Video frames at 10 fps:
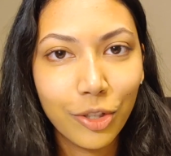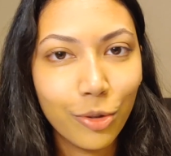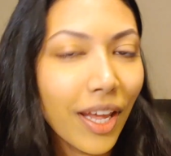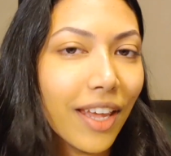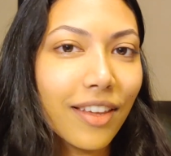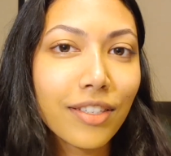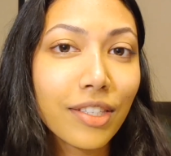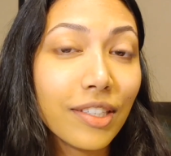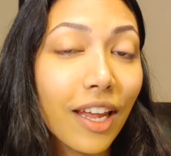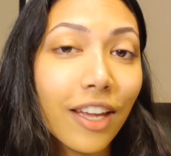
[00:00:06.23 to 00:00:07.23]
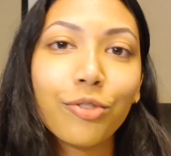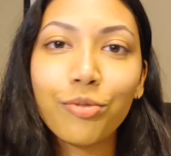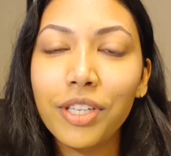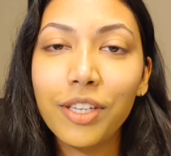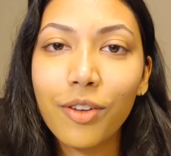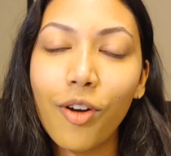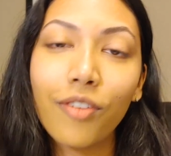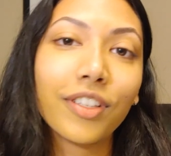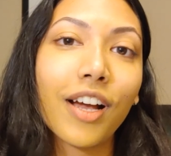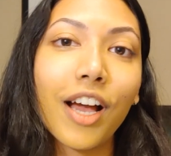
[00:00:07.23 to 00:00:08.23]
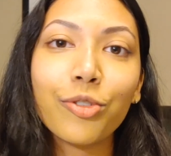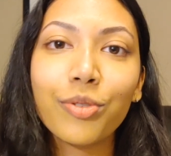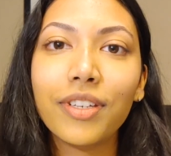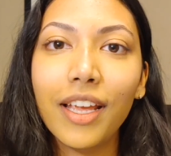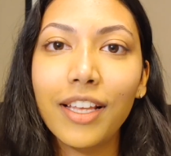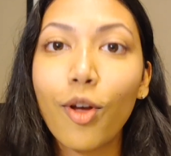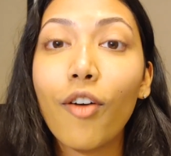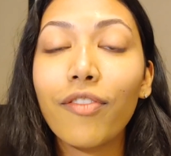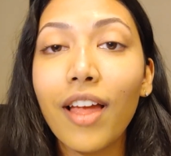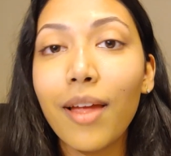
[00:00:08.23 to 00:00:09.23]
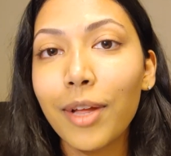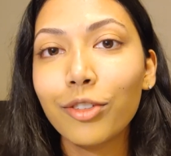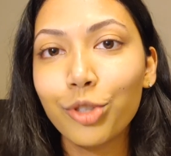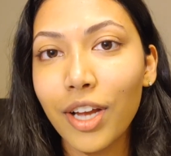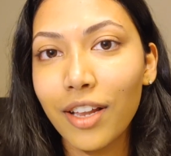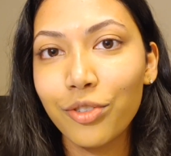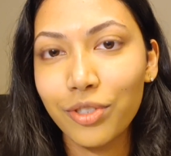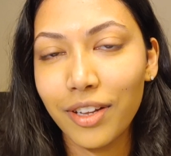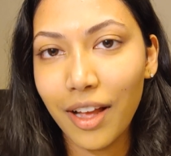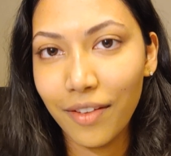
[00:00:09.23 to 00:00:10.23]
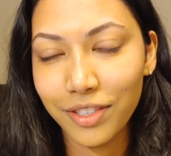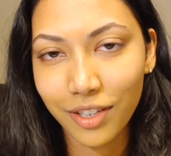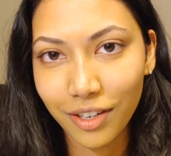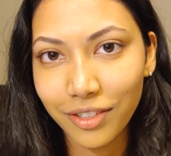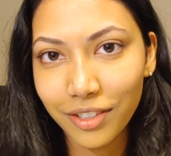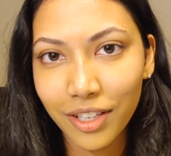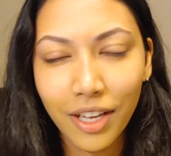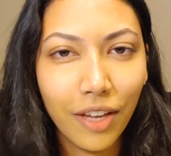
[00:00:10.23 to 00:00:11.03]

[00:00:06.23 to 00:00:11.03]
Today is day three of the 100 days of ML challenge that I've started.